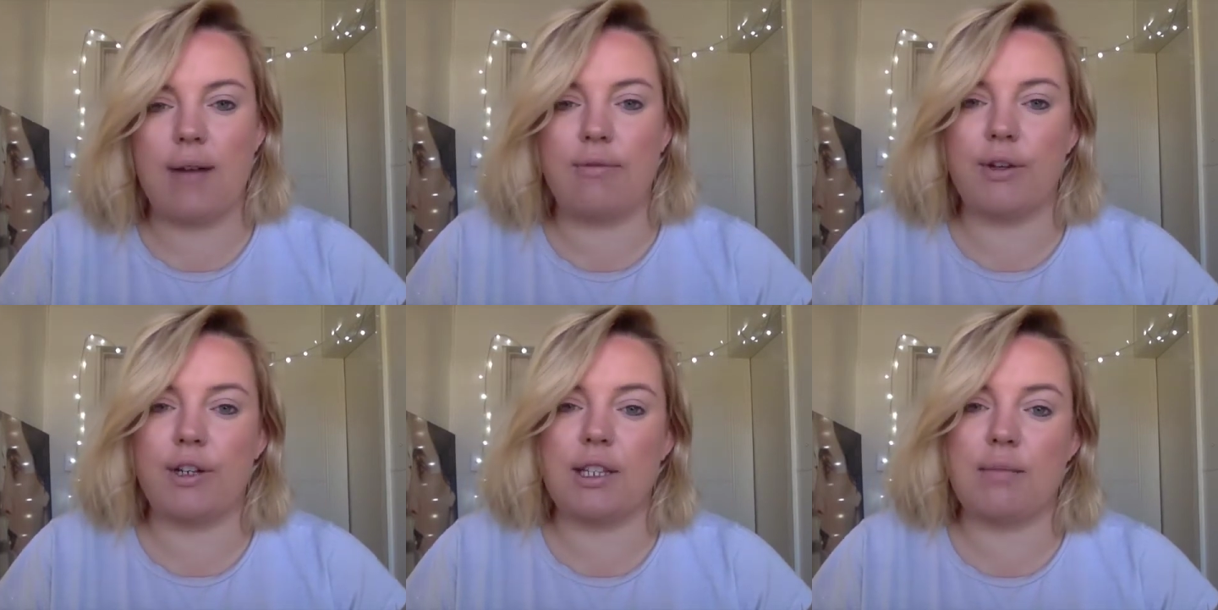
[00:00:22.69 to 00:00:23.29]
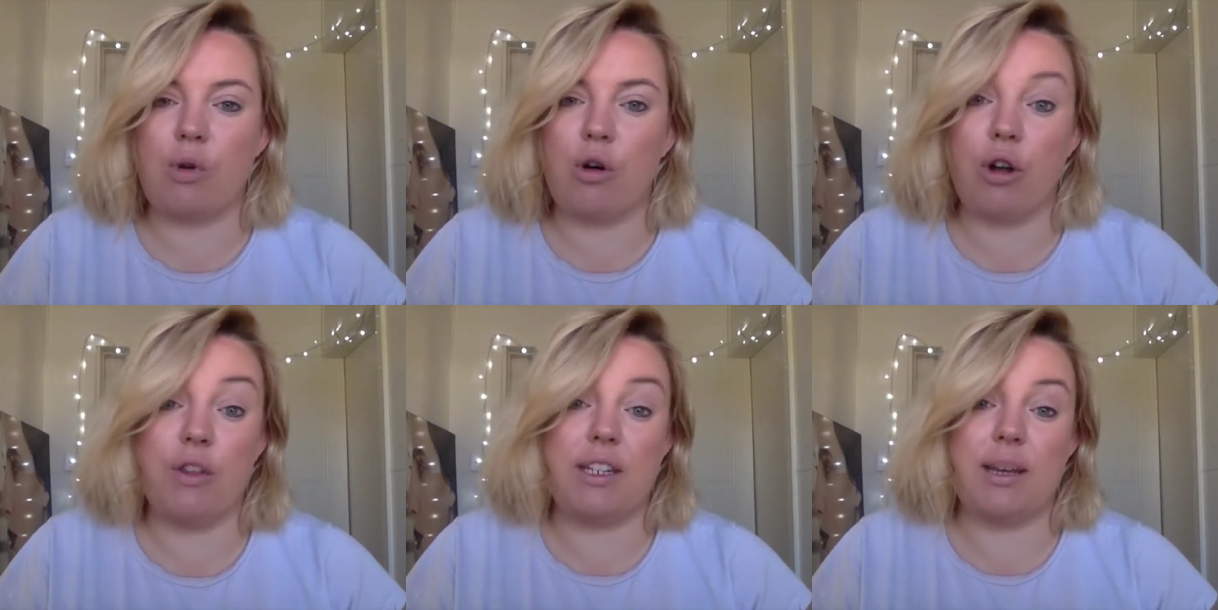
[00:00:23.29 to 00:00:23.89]
focusing more on
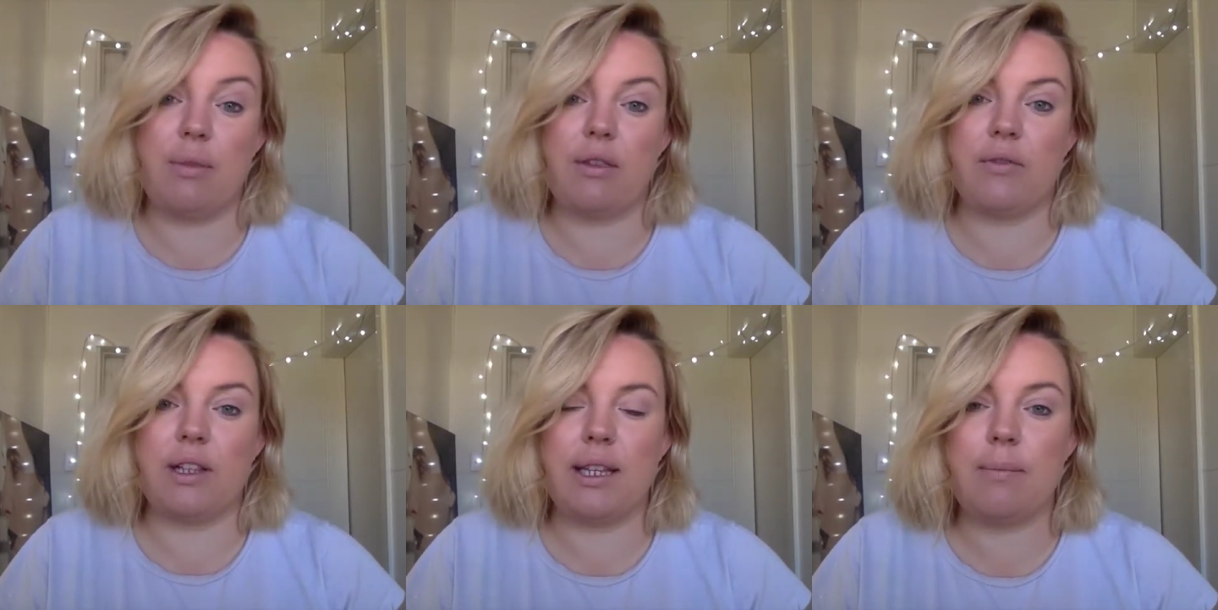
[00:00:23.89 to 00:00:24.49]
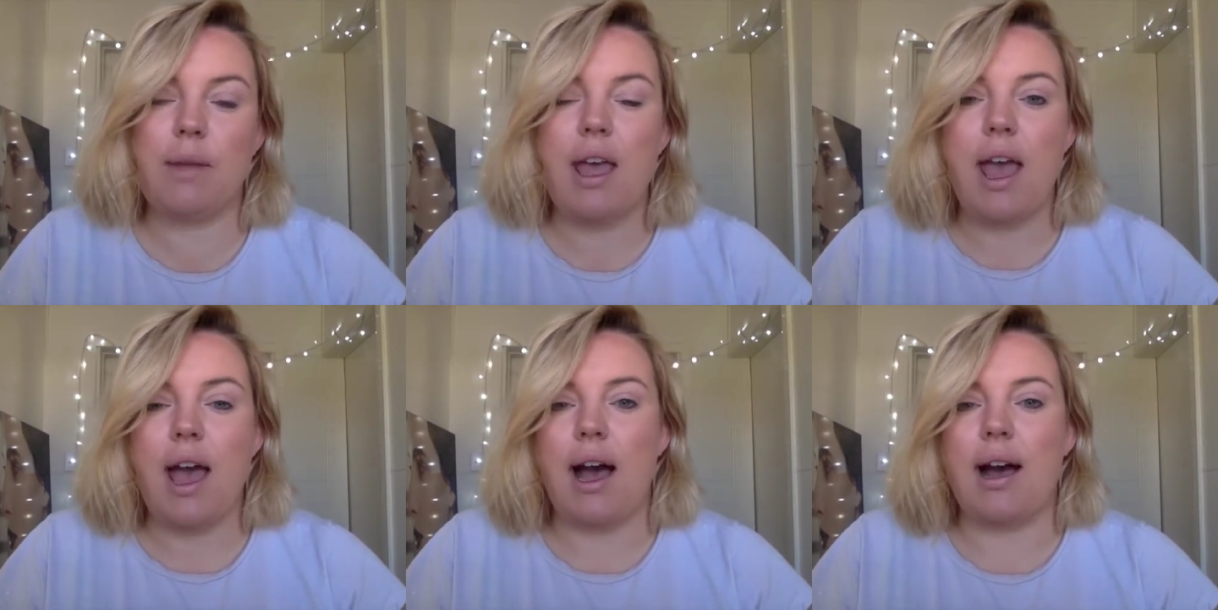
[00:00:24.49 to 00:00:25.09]
the depth of a lip
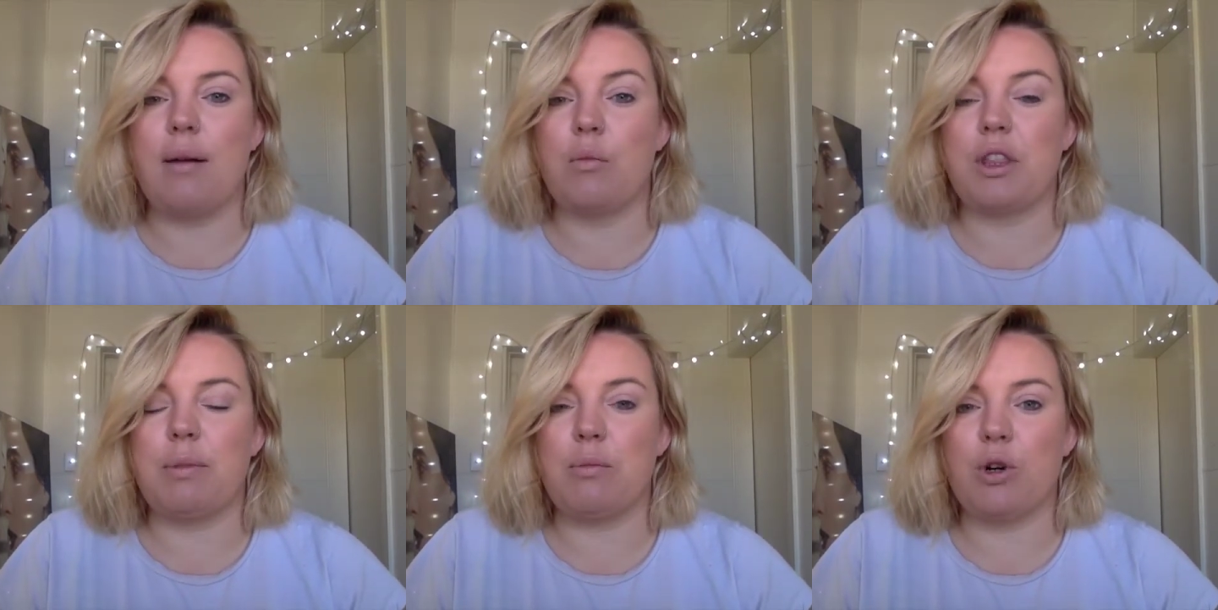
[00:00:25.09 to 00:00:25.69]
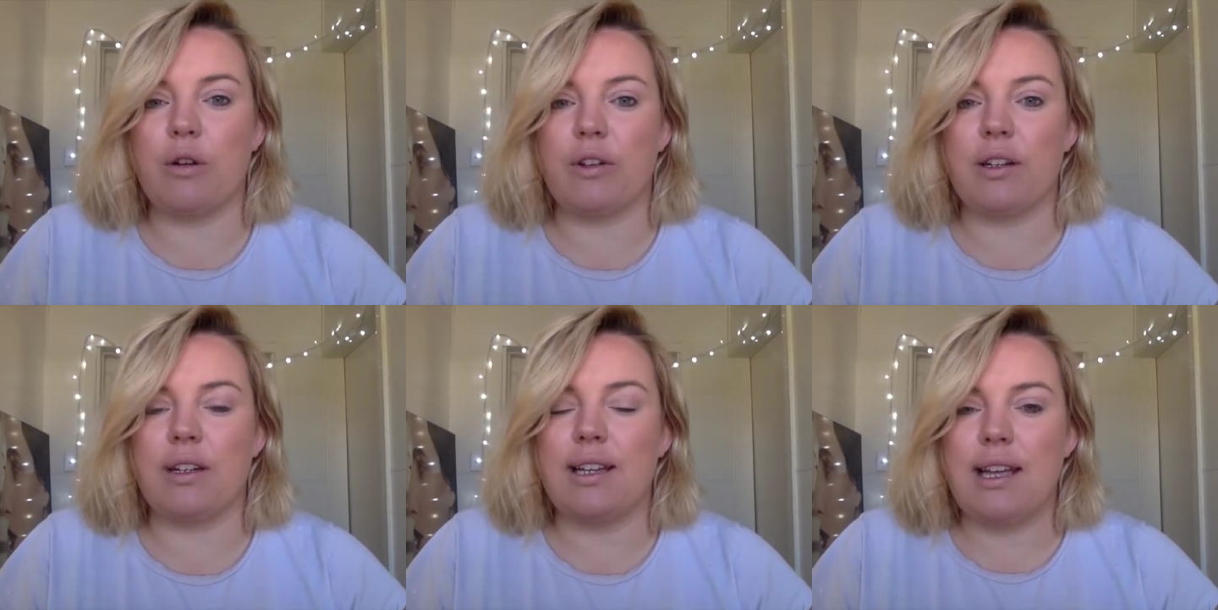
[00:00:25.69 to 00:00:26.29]
with a bit more of a